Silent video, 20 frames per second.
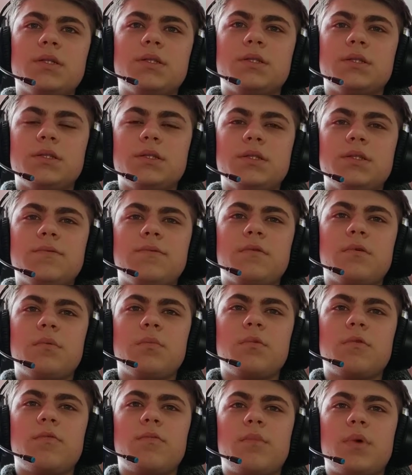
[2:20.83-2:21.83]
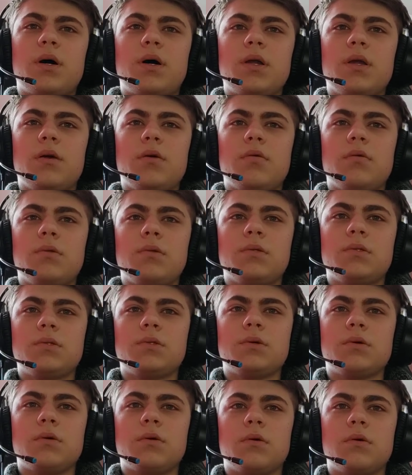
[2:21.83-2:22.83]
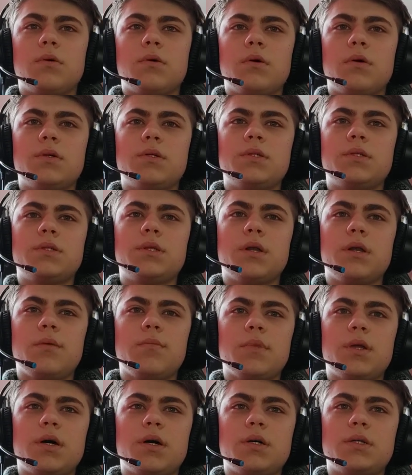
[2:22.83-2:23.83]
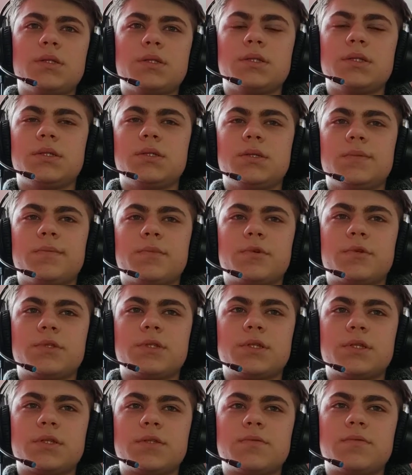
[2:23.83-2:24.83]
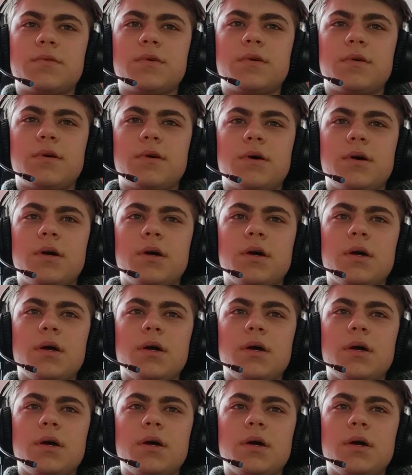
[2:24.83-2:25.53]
This form of money also streamlines the process for